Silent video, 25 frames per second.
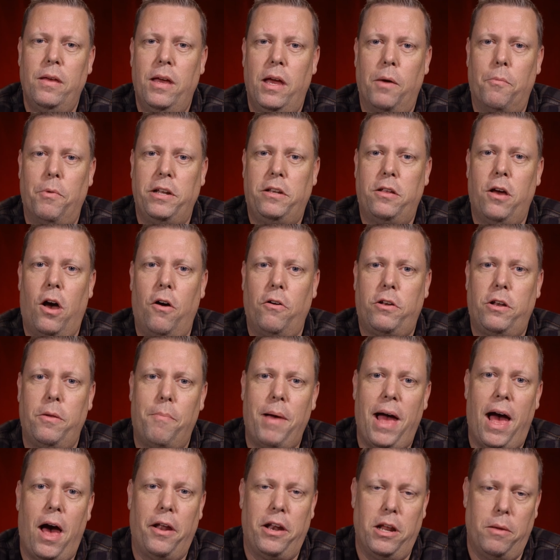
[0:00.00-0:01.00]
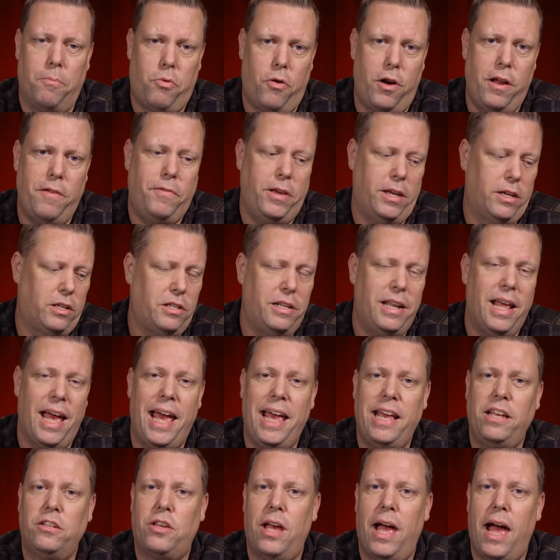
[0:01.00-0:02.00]
And we talked about in previous
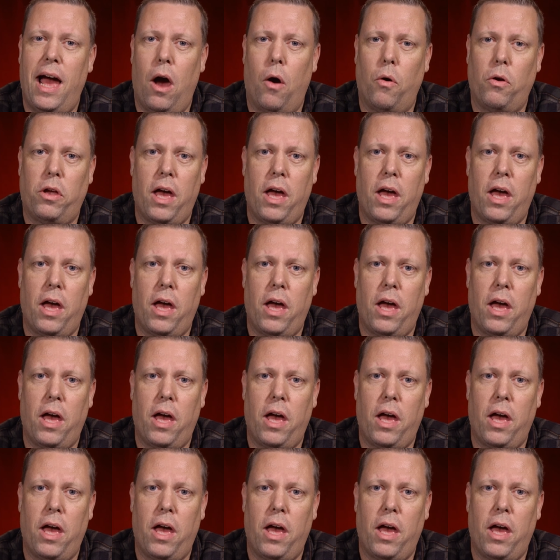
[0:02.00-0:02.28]
days how